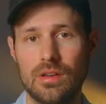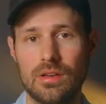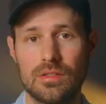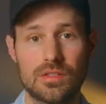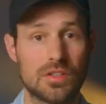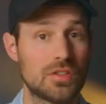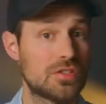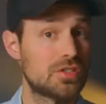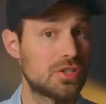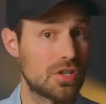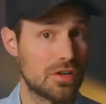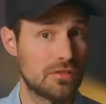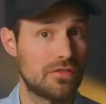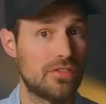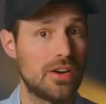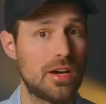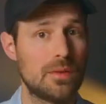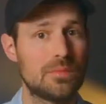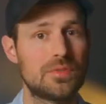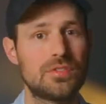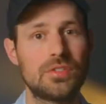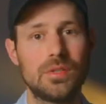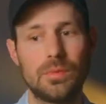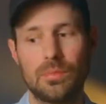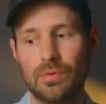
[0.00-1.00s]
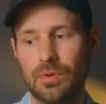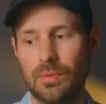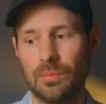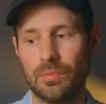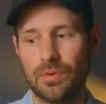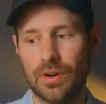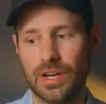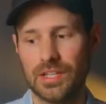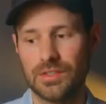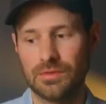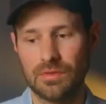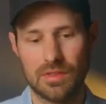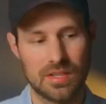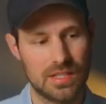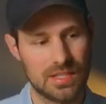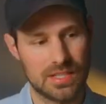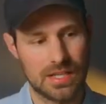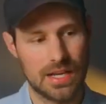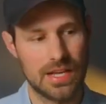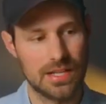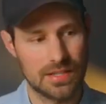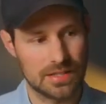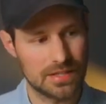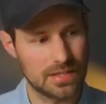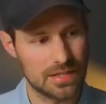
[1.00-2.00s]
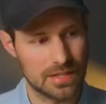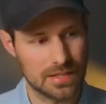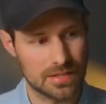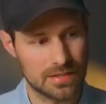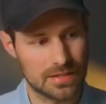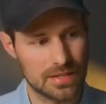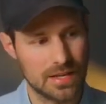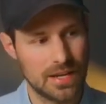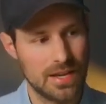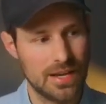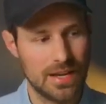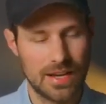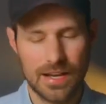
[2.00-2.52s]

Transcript: So far I'm super impressed with these lenses.